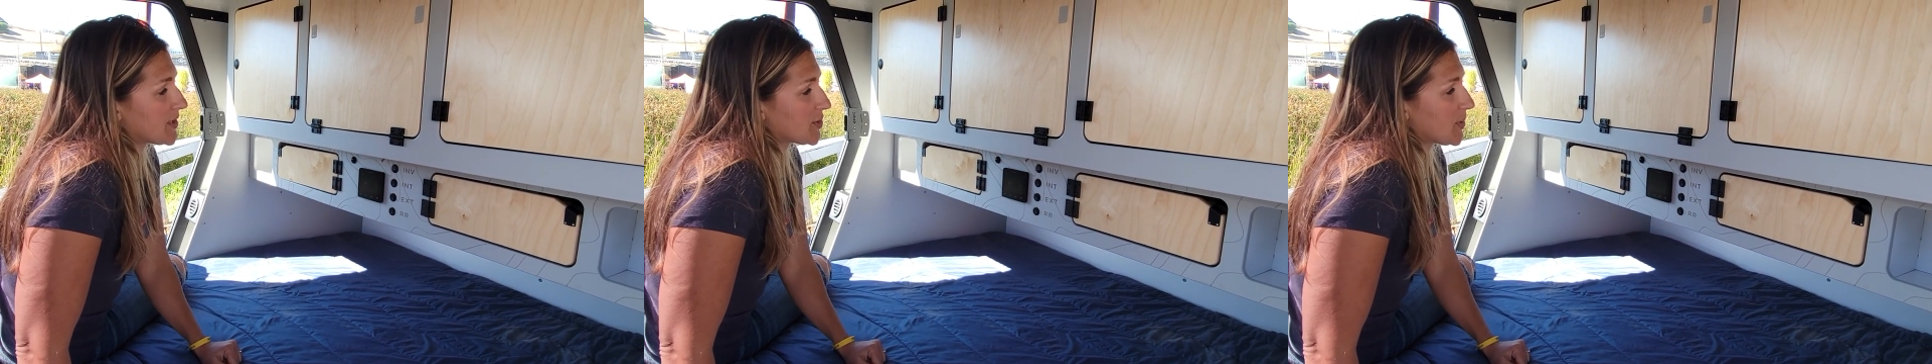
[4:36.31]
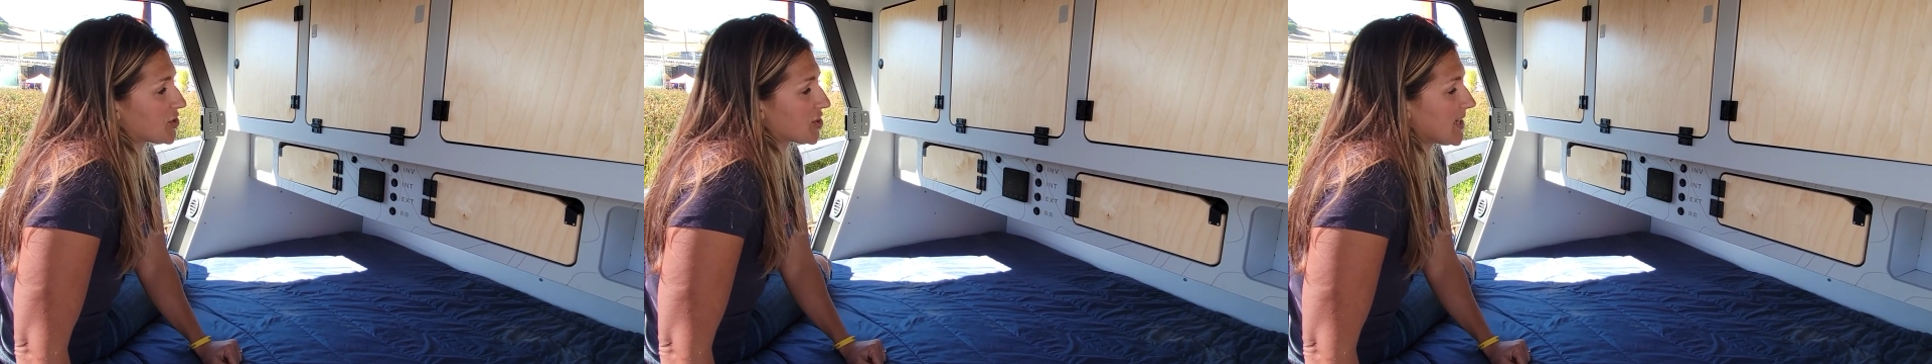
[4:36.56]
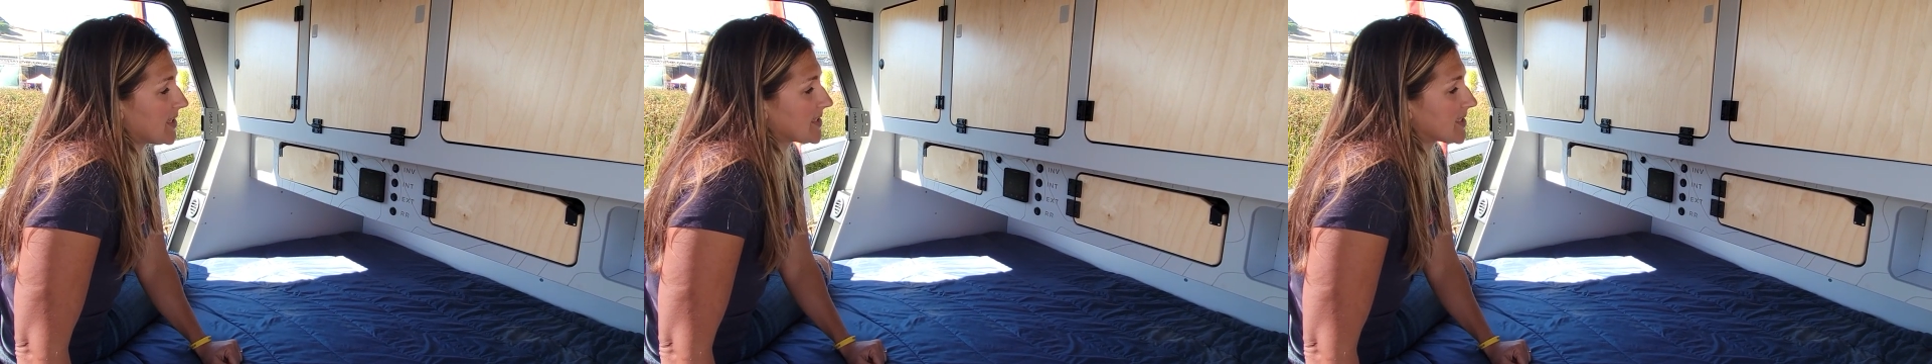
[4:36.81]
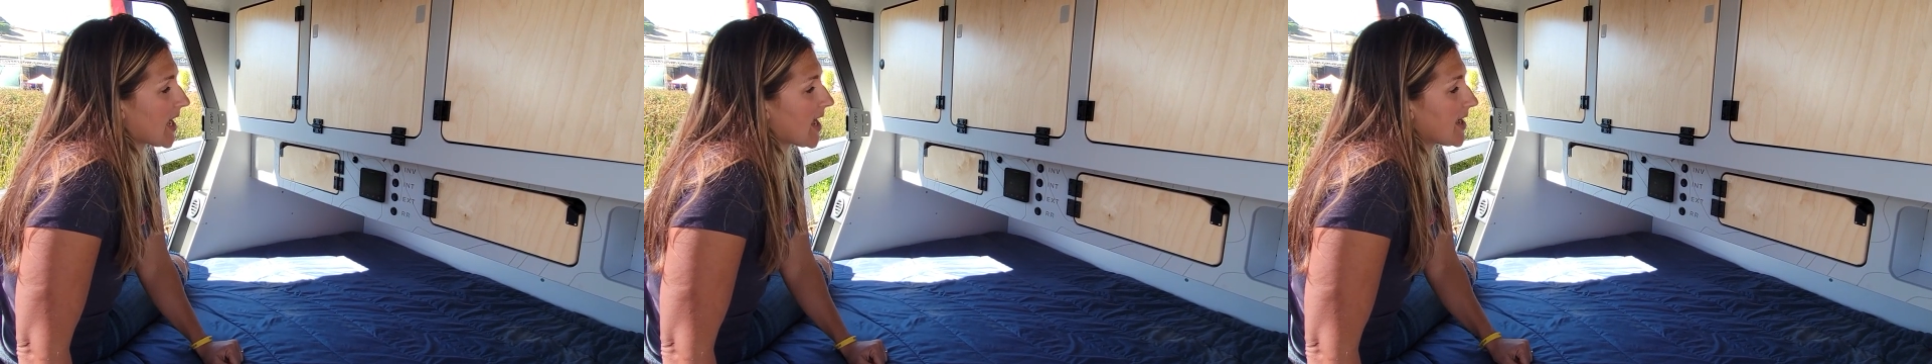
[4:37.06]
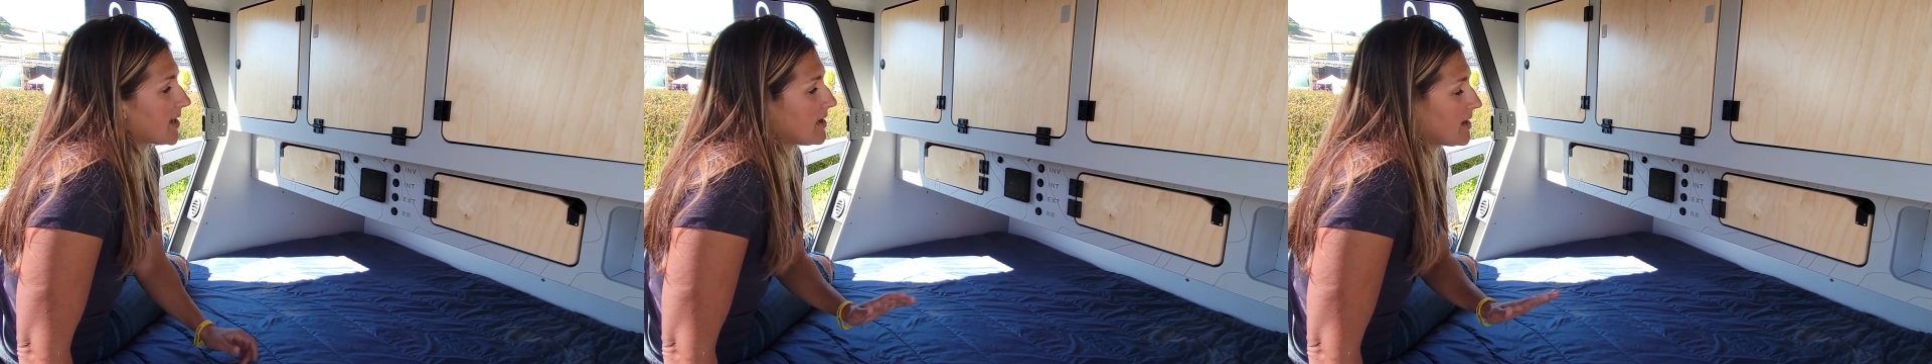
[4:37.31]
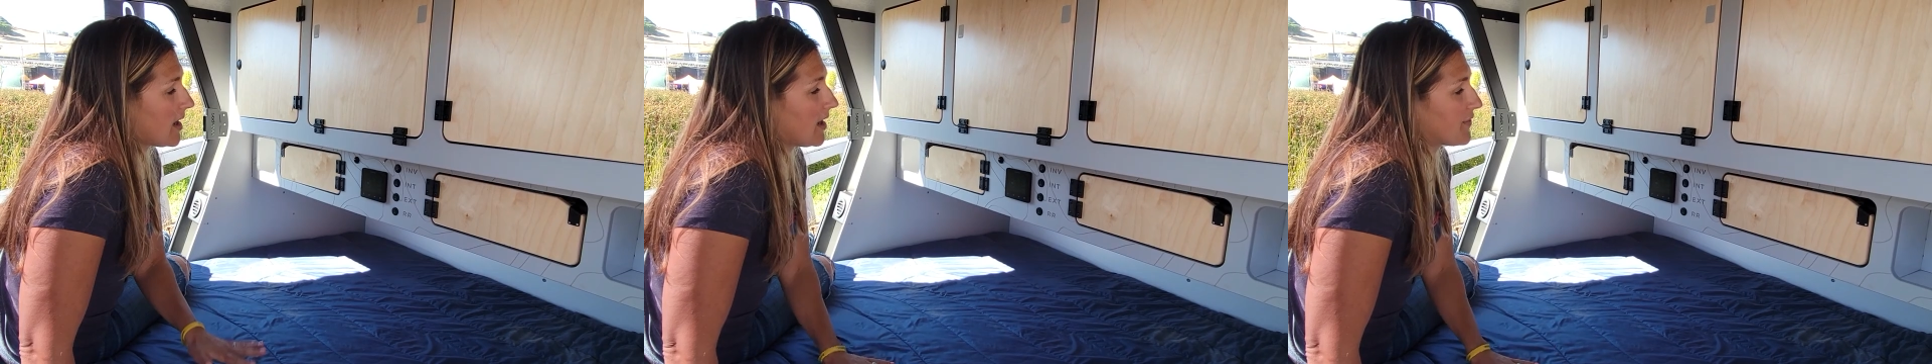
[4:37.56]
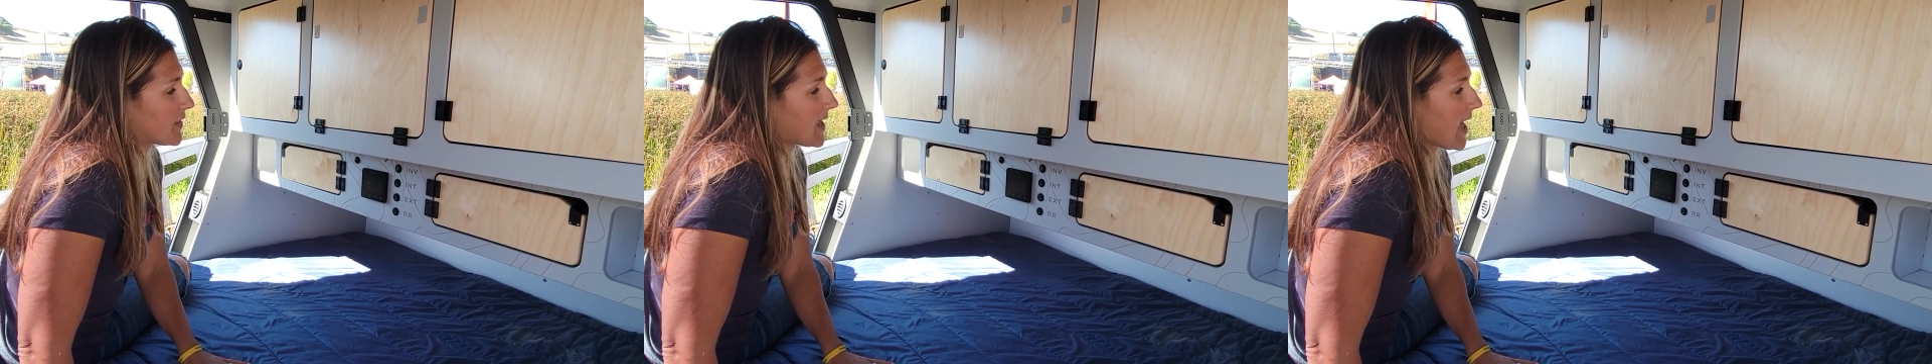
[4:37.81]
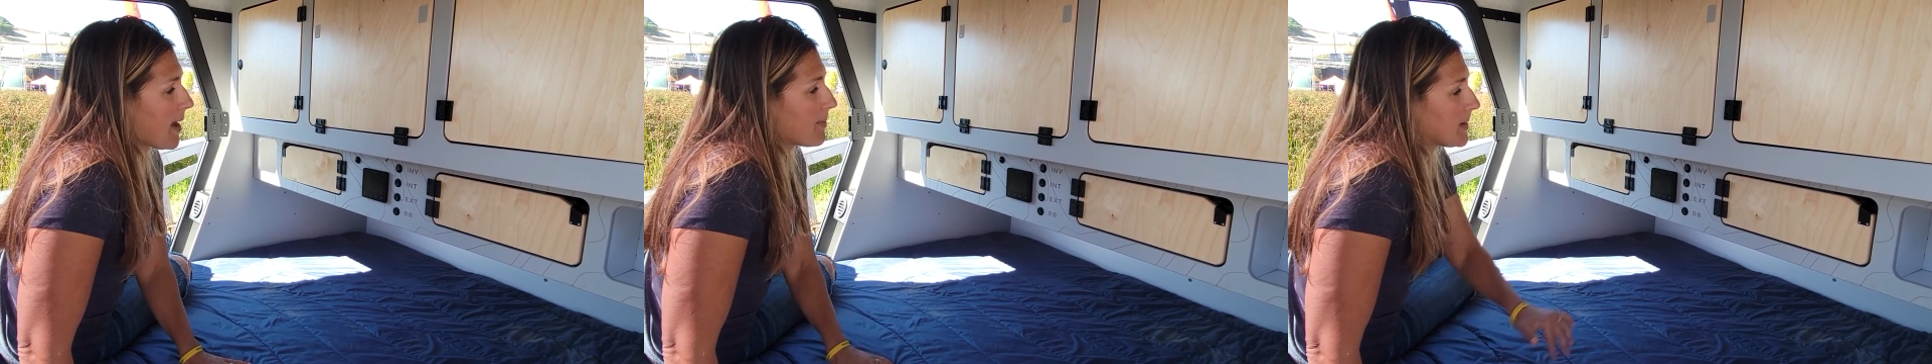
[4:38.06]
switch inside of the
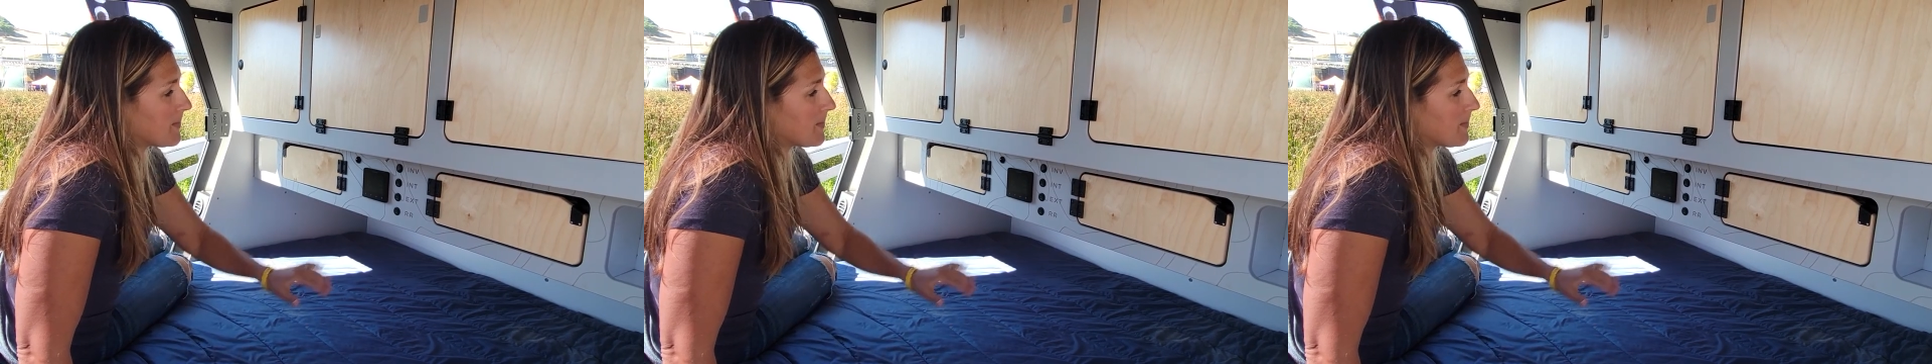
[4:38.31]
cabin.